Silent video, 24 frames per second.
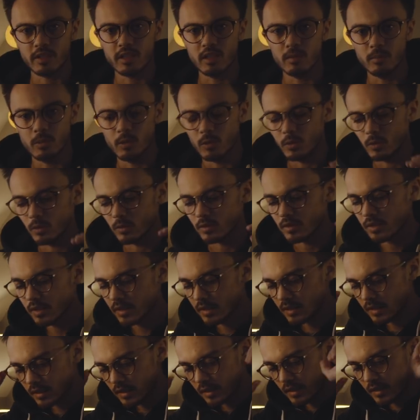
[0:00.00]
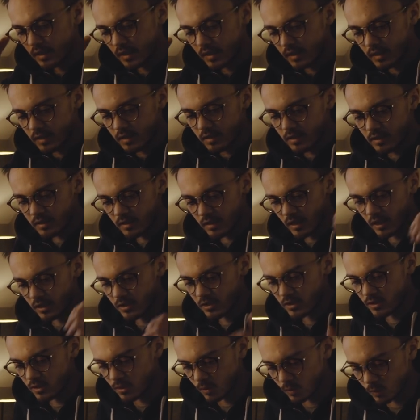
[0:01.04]
keyboard
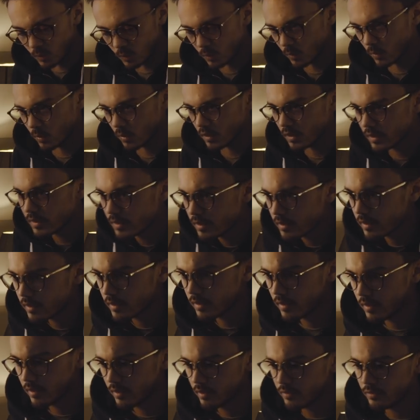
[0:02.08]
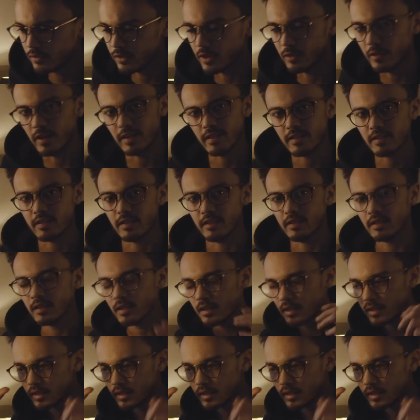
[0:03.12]
slash tool for your editing?